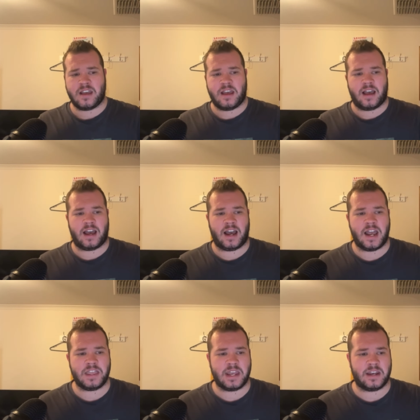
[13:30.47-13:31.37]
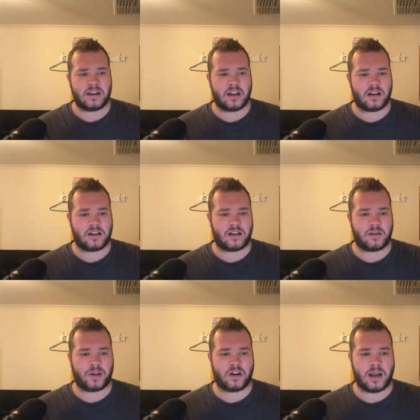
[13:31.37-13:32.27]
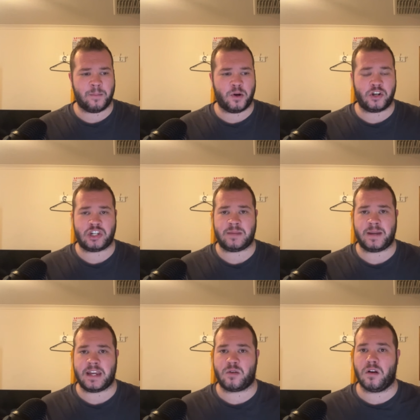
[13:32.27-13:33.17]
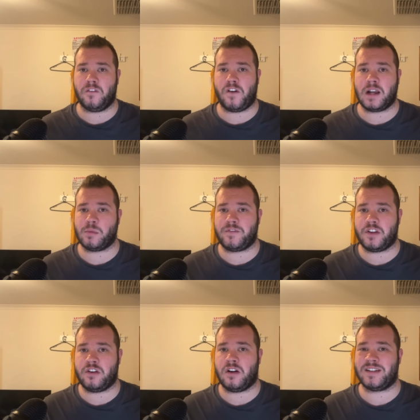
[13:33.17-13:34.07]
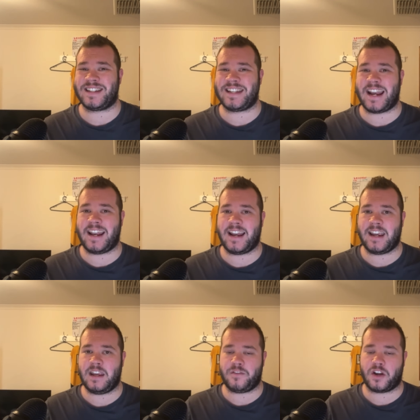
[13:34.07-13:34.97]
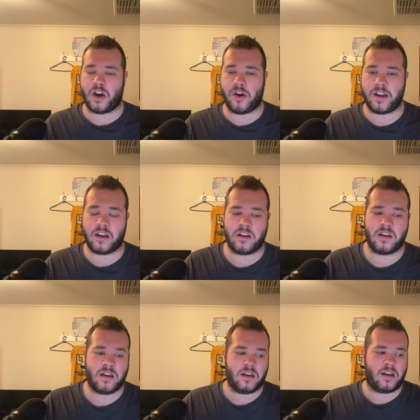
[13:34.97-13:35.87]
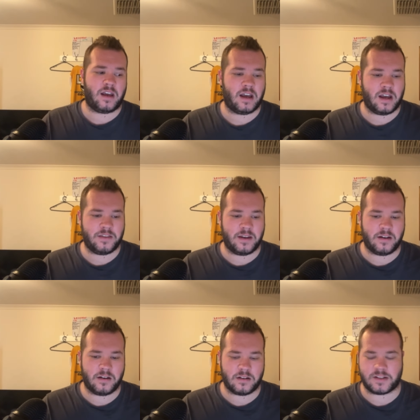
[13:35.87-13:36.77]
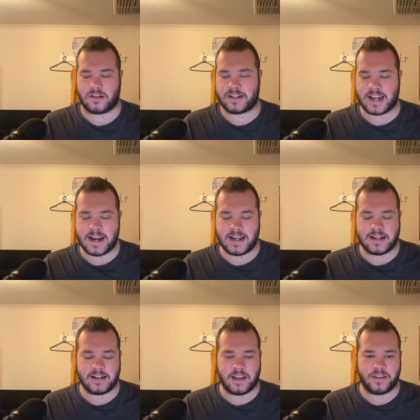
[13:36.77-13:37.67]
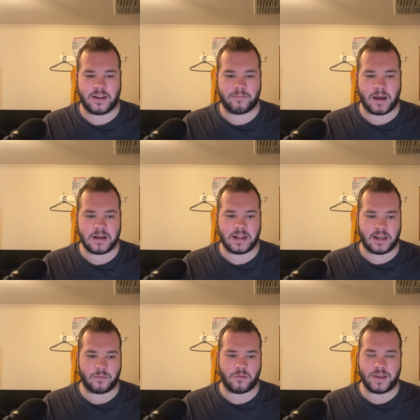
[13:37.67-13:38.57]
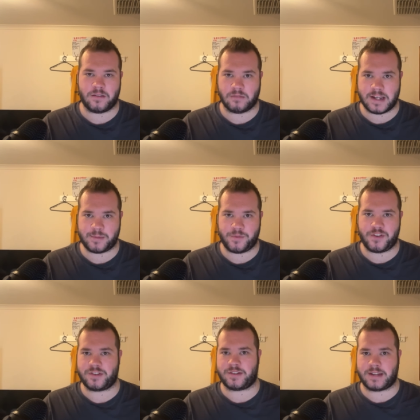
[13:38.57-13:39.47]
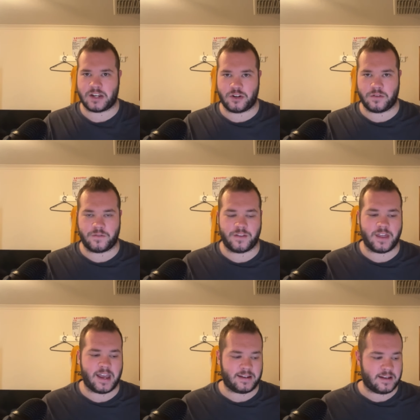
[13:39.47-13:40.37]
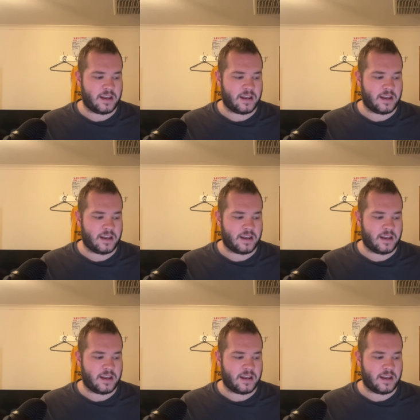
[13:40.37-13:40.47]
And then we got a MotoGP qualifying review on Saturday for Coda, Sunday, and then Monday will be the race review. So stay tuned for that.